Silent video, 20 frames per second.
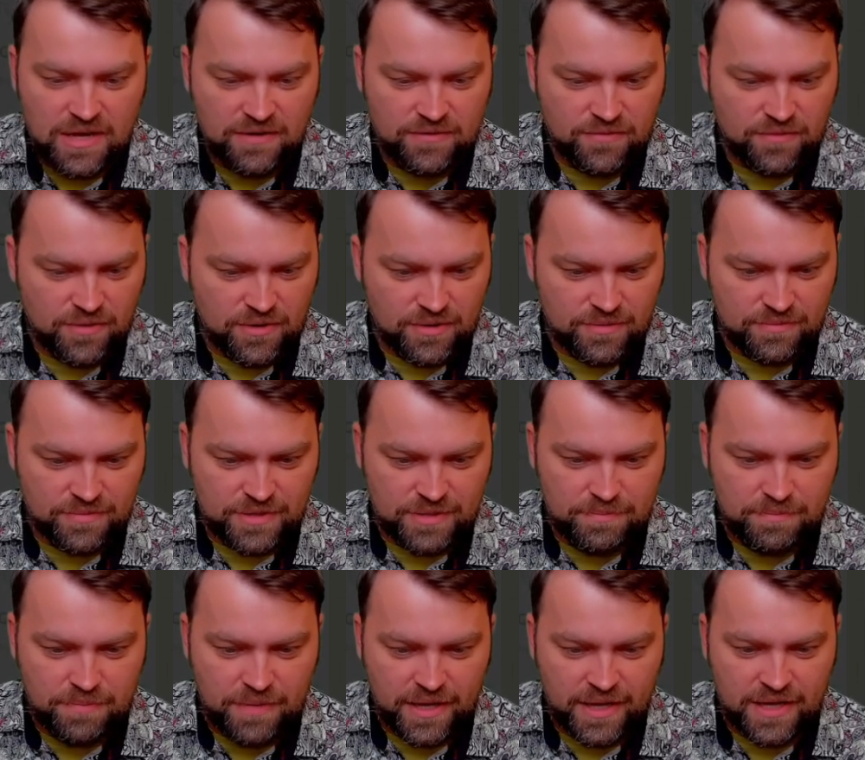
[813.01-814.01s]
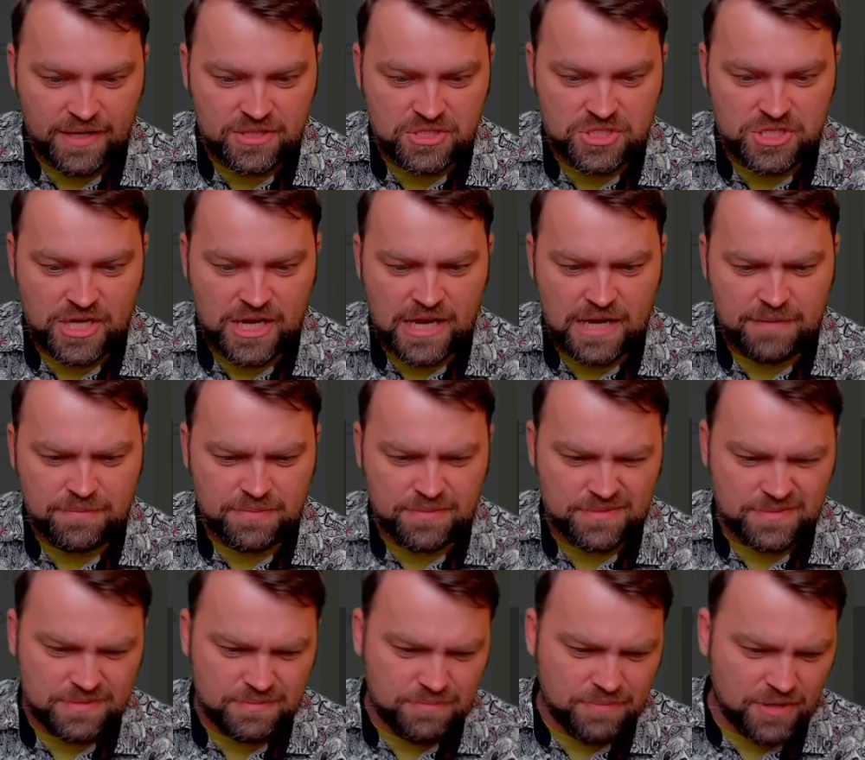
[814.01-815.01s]
from the paint job,
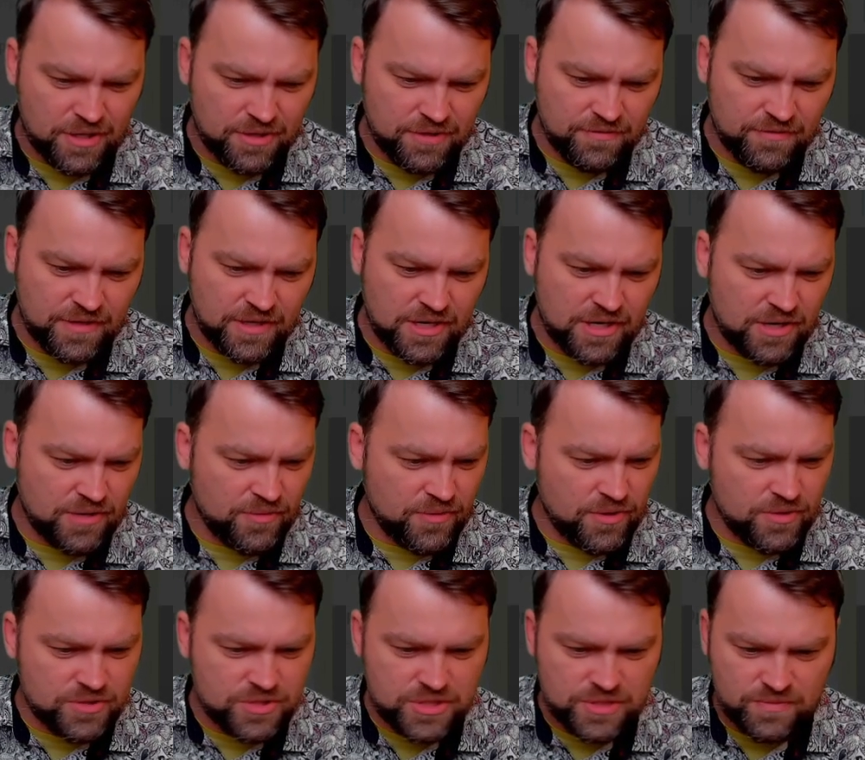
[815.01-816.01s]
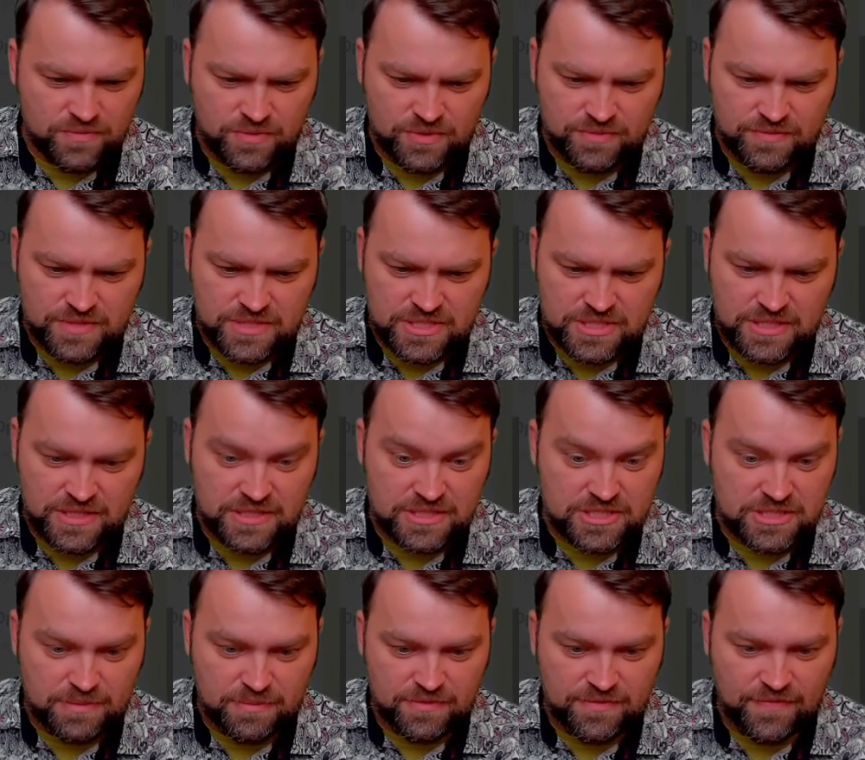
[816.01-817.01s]
part of the corrosion, what we see,
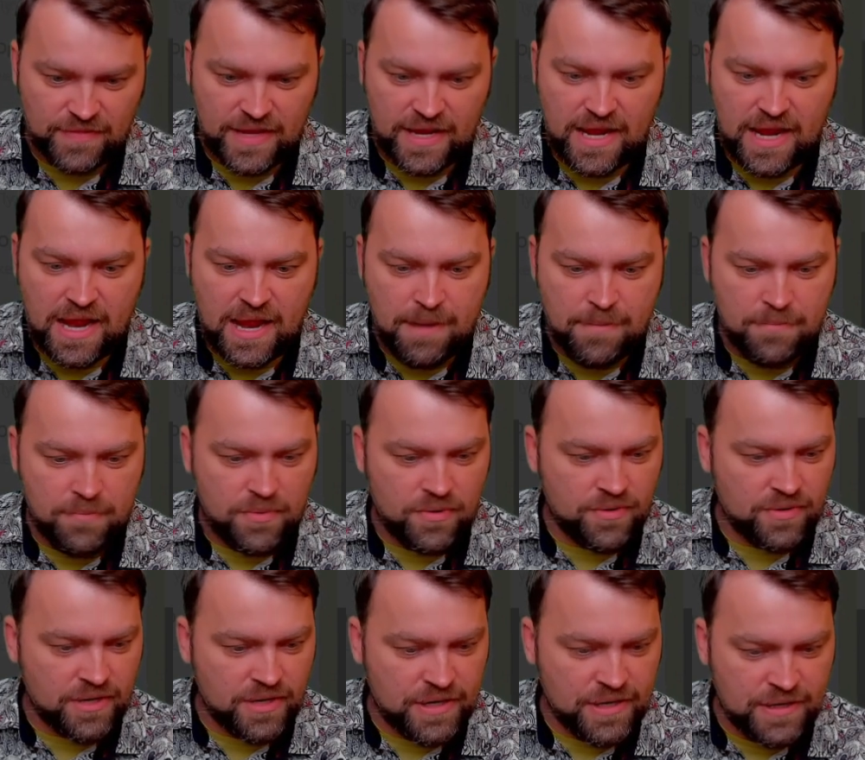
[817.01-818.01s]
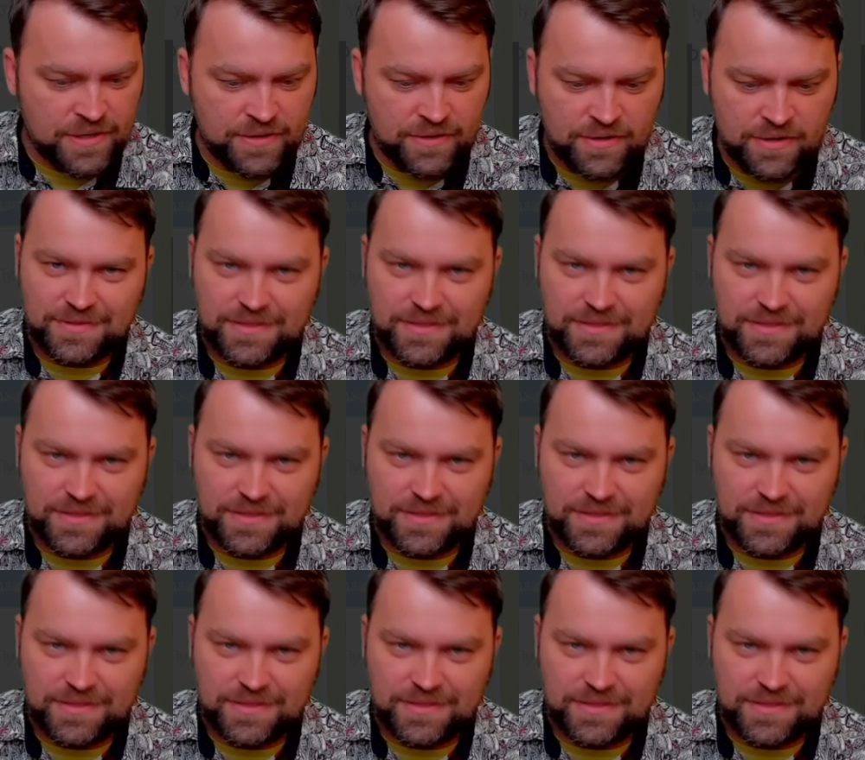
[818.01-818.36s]
some of the amber here.